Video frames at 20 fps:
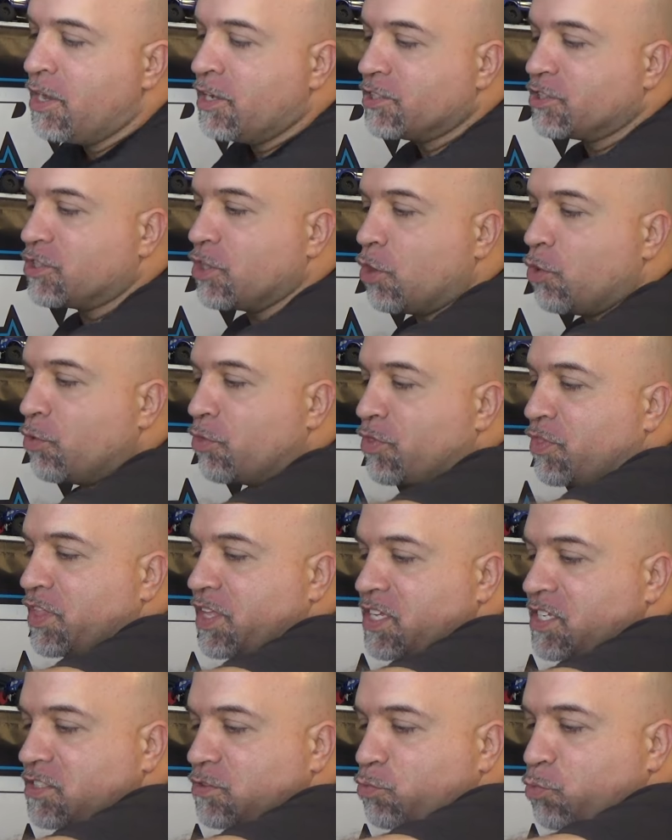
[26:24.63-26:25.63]
So
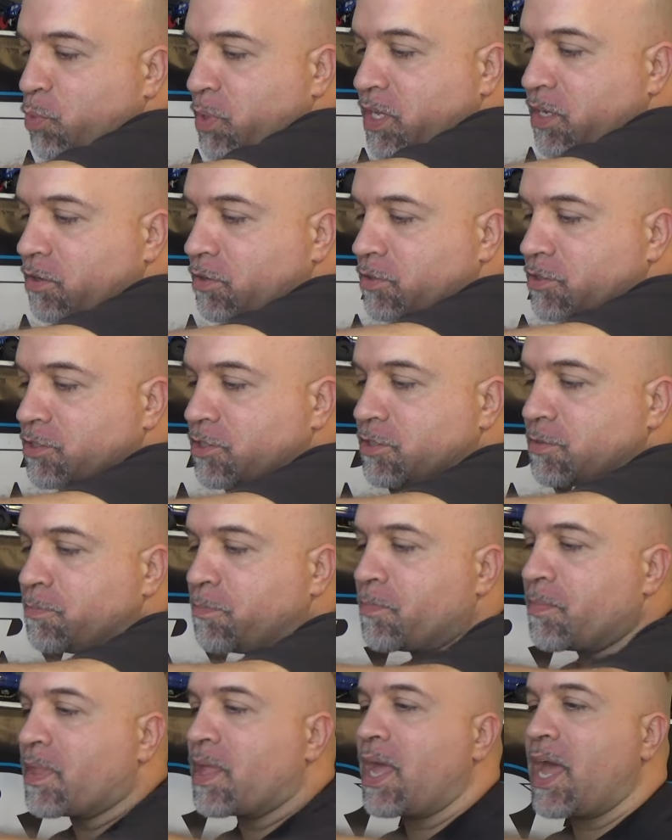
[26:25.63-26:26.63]
these wheels
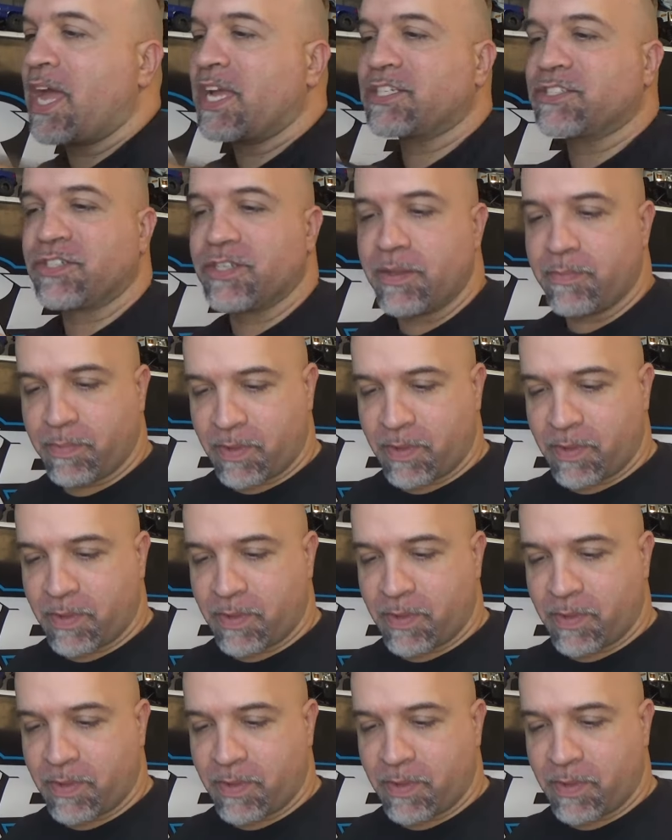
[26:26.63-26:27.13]
actually